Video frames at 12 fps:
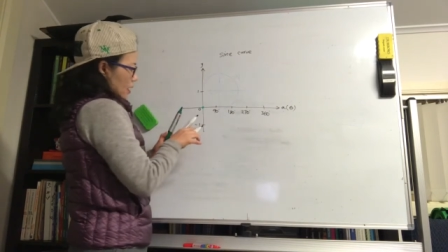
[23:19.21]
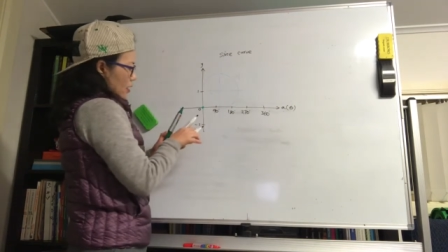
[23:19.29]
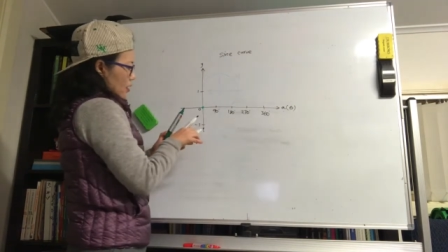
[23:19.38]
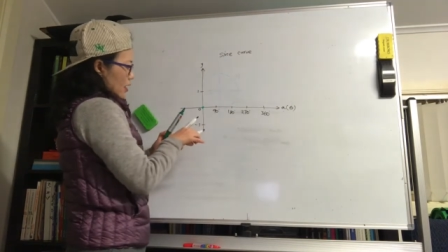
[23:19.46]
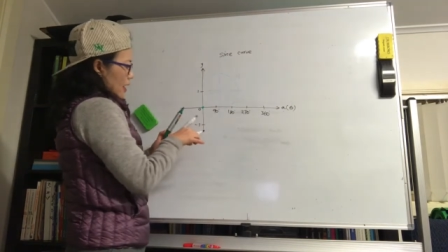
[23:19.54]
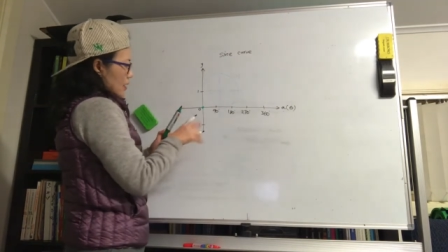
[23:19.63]

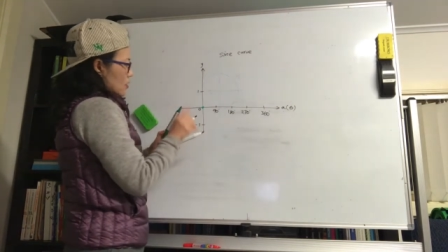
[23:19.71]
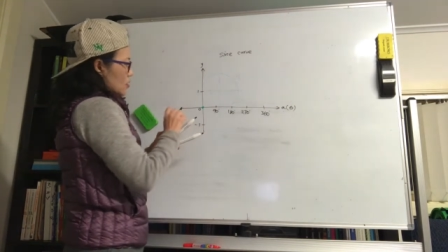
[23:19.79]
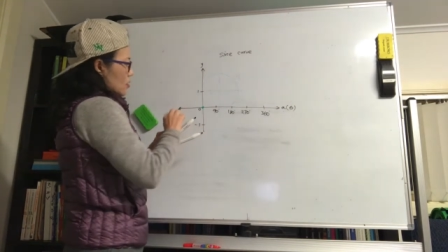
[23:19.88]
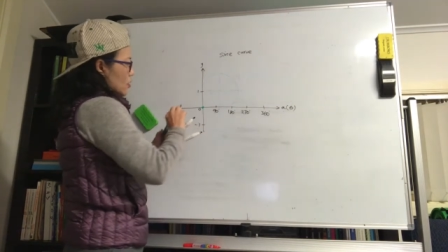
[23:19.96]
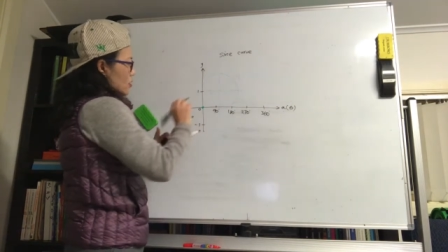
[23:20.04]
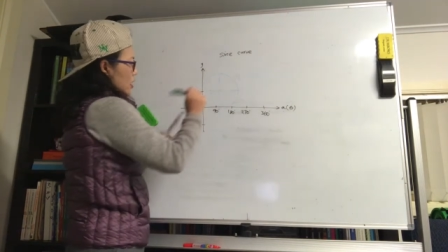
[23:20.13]
Okay, so
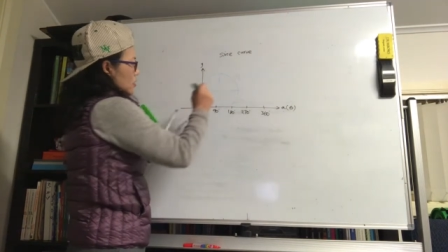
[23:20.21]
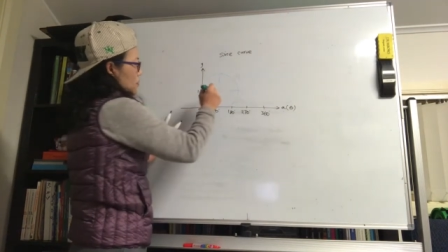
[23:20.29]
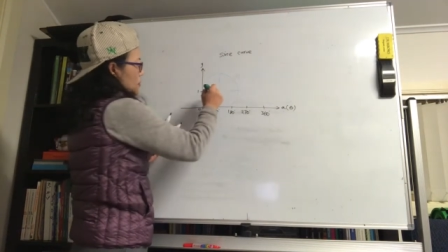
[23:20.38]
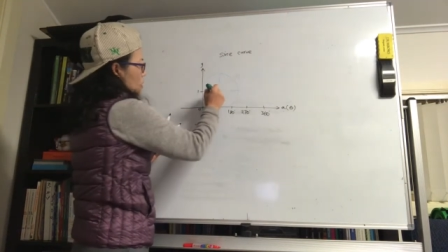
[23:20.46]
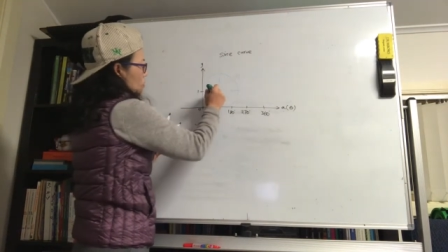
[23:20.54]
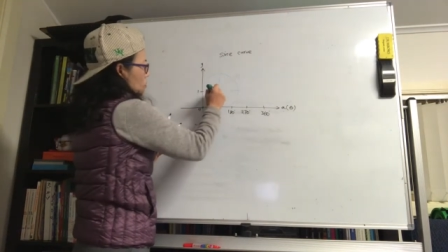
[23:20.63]
that would
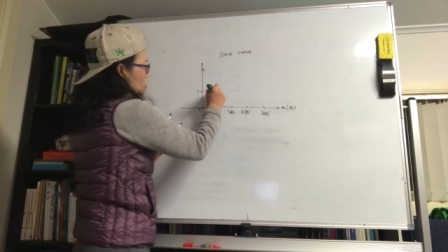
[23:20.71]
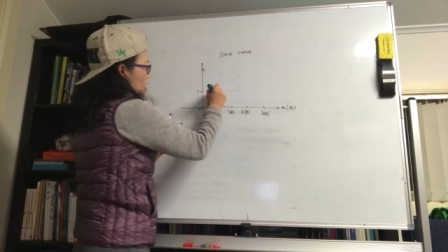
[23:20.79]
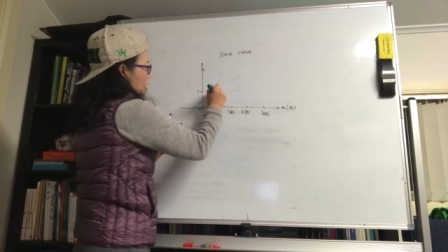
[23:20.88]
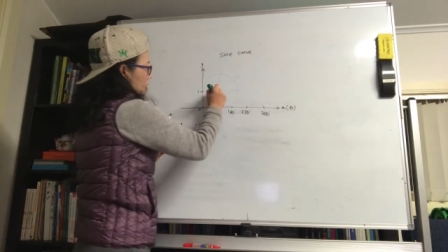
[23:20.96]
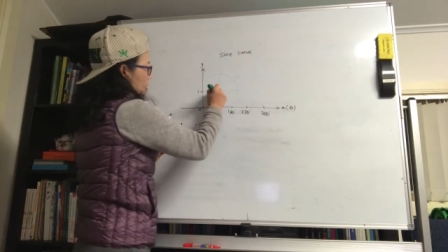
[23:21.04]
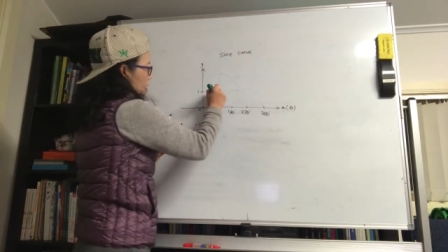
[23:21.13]
be
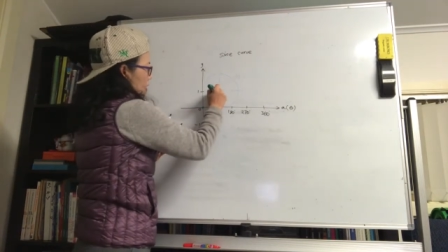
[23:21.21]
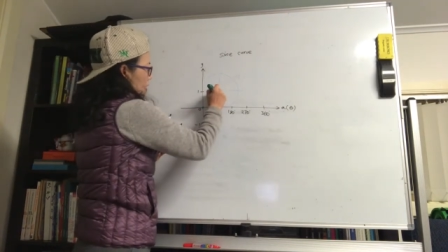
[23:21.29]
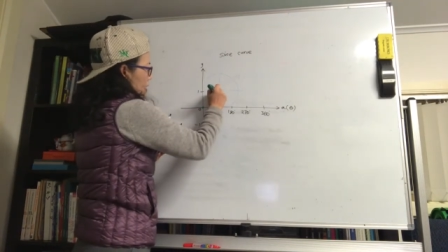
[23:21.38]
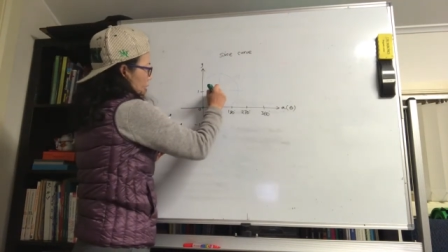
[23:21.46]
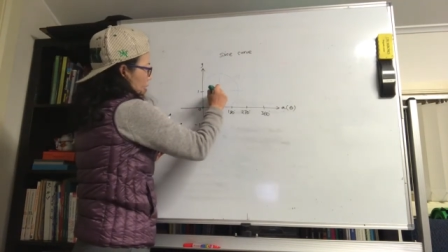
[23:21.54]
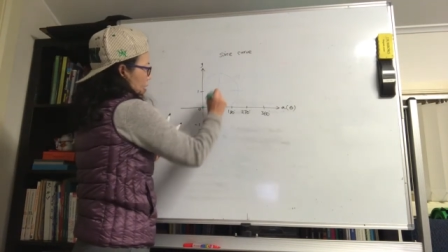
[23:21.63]
1
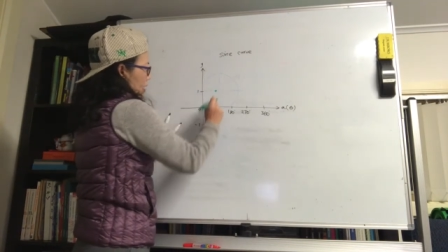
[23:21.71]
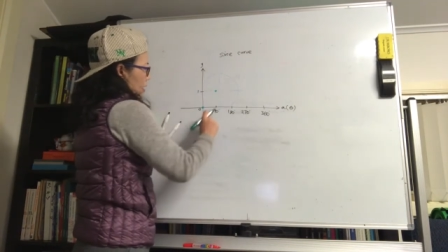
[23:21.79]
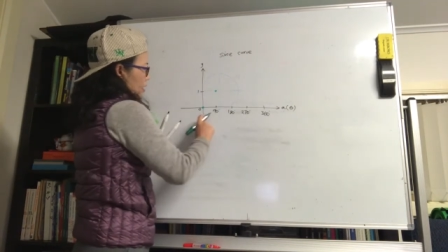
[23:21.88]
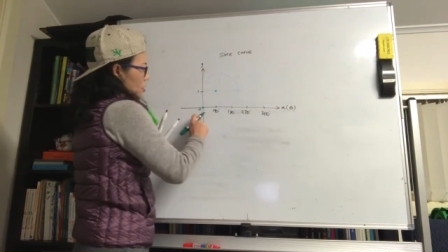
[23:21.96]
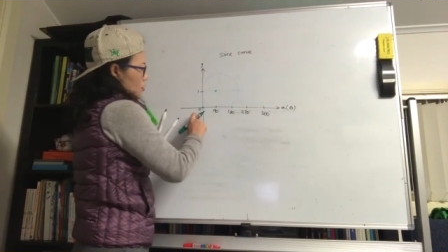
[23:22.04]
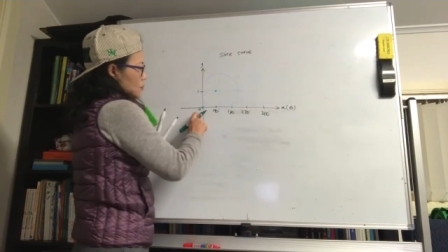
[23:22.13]
here. And
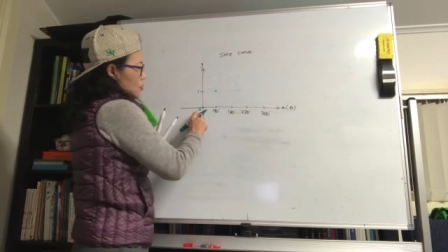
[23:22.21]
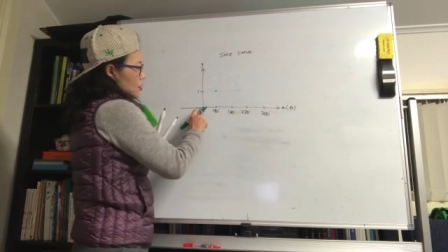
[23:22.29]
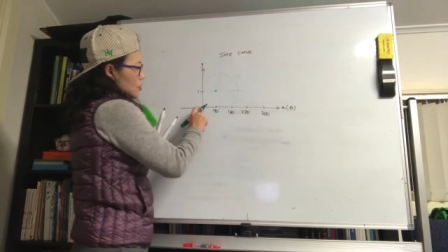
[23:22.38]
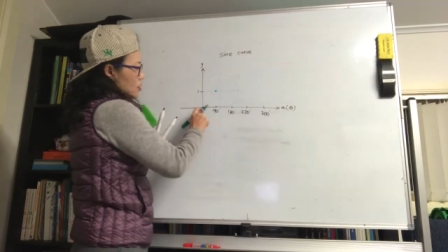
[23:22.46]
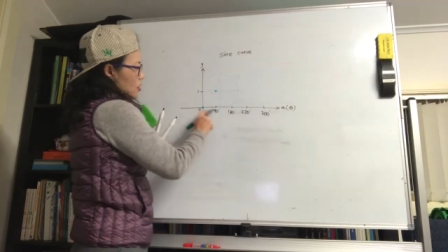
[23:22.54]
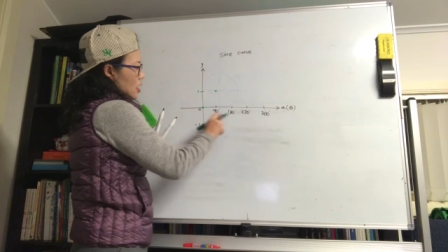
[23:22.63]
then you put
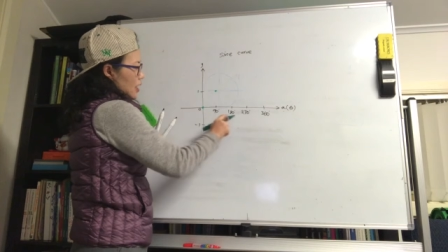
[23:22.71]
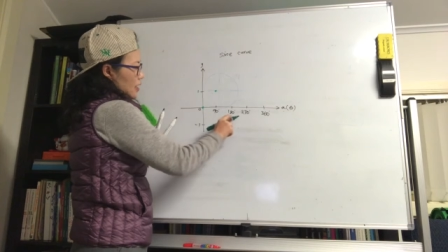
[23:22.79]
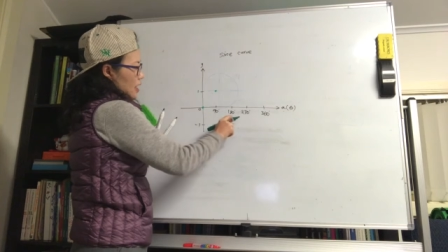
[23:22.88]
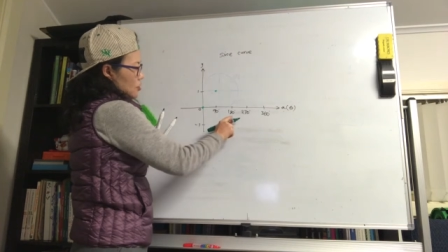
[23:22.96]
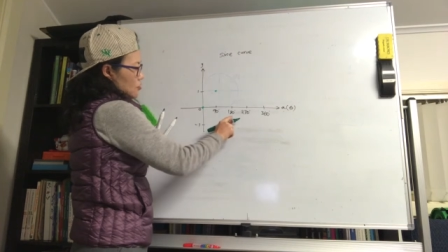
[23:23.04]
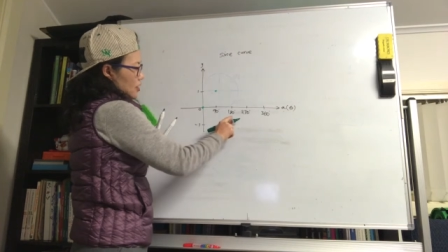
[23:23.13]
sine
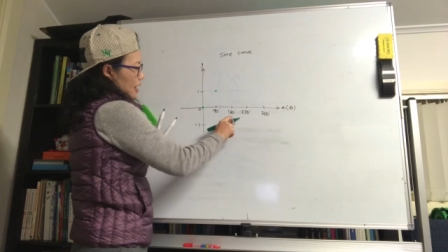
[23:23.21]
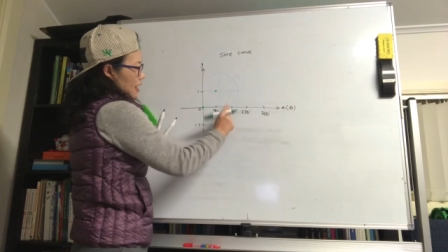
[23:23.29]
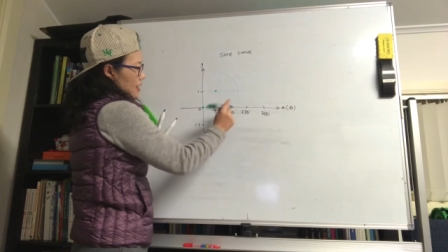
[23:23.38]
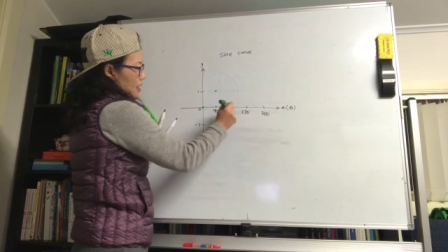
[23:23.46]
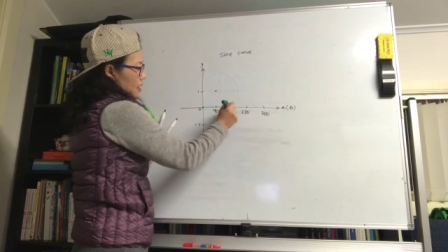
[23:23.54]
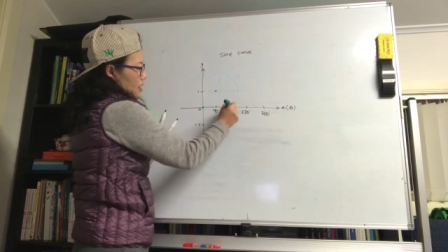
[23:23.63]

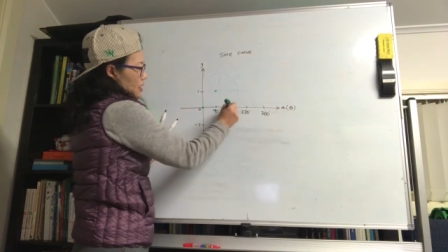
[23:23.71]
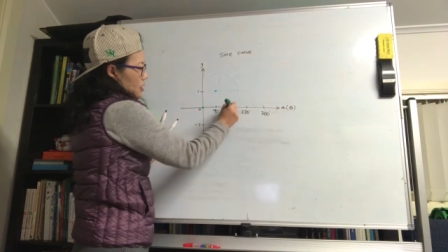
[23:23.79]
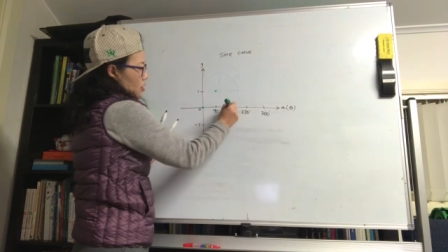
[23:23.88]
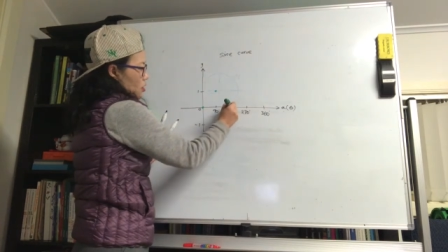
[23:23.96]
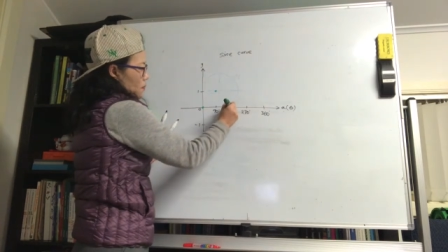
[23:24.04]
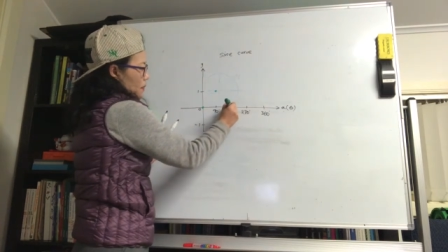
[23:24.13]
180, you
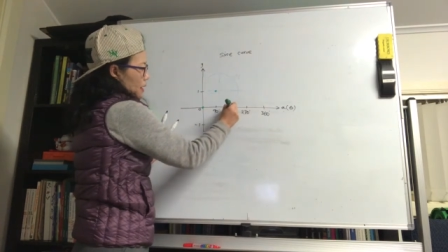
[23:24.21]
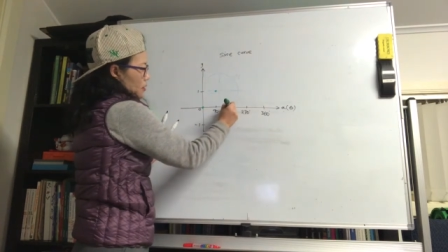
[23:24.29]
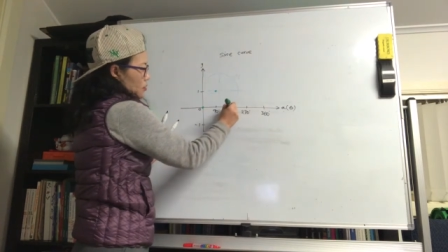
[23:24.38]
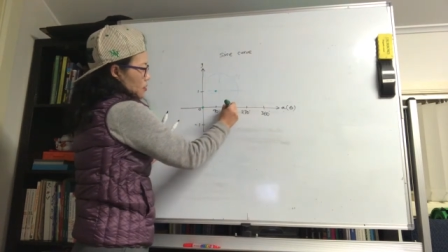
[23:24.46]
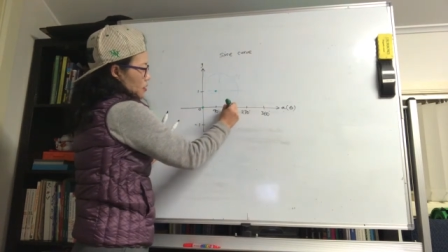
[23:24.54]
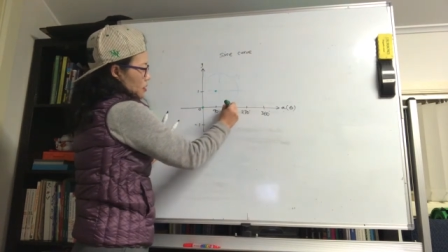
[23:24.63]
go back
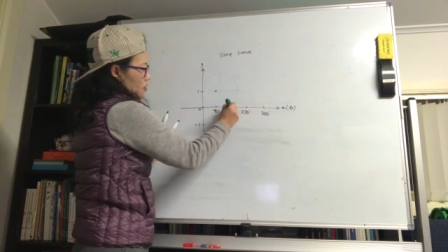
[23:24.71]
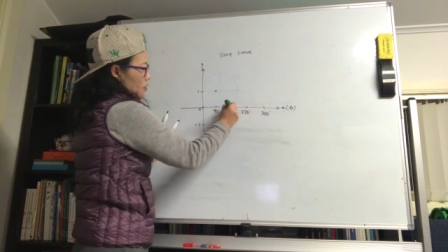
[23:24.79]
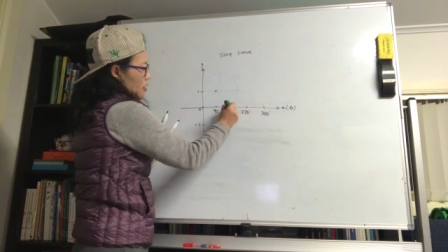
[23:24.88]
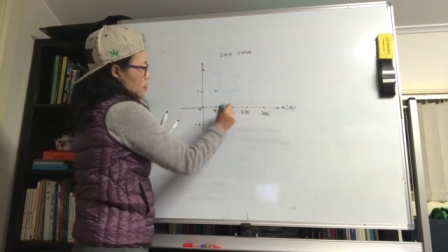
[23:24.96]
to 0.